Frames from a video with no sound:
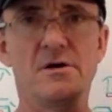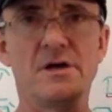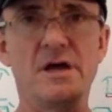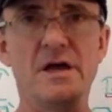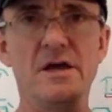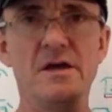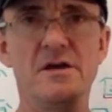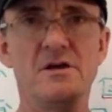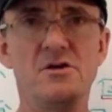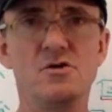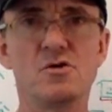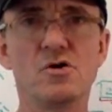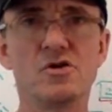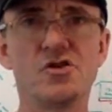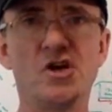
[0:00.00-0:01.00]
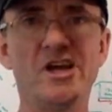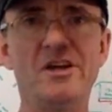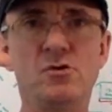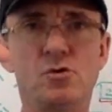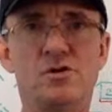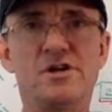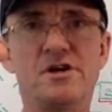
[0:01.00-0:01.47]
Okay, you got
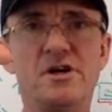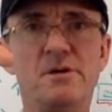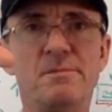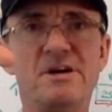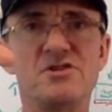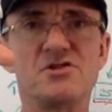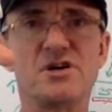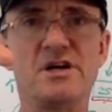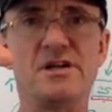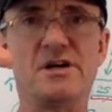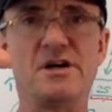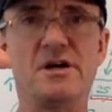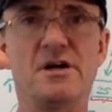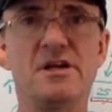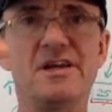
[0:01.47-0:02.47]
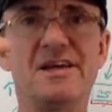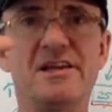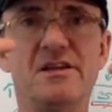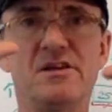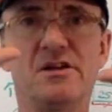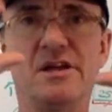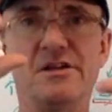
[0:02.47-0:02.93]
into the eBay's radar,
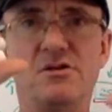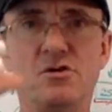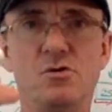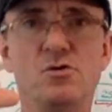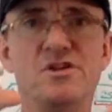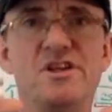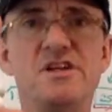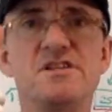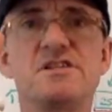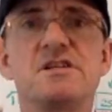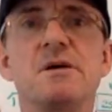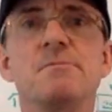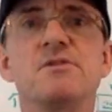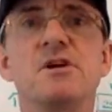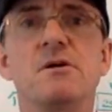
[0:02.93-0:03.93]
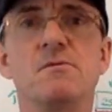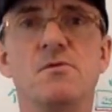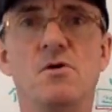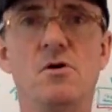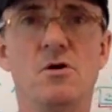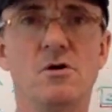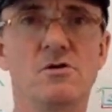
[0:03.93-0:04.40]
that you did something
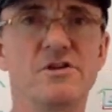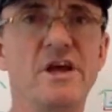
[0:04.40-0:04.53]
wrong.